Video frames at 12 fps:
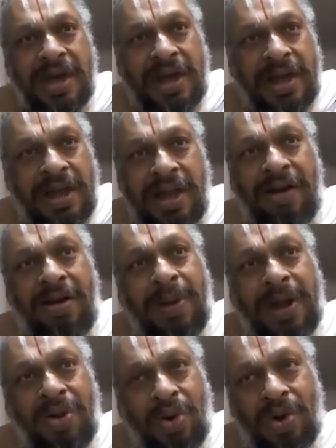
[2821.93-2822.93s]
there will
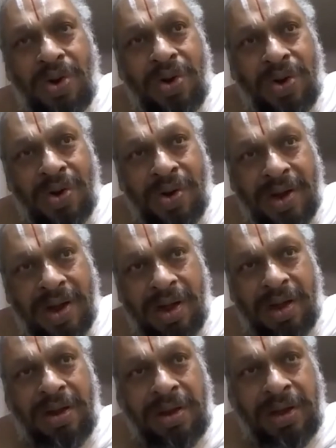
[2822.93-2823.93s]
be no,
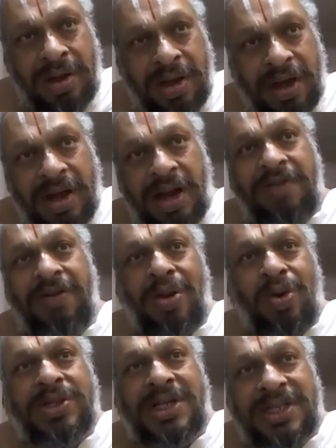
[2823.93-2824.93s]
it will
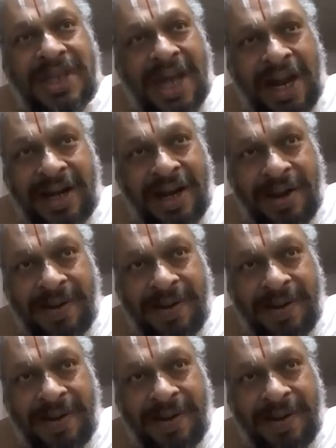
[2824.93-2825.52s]
lose its sanctity.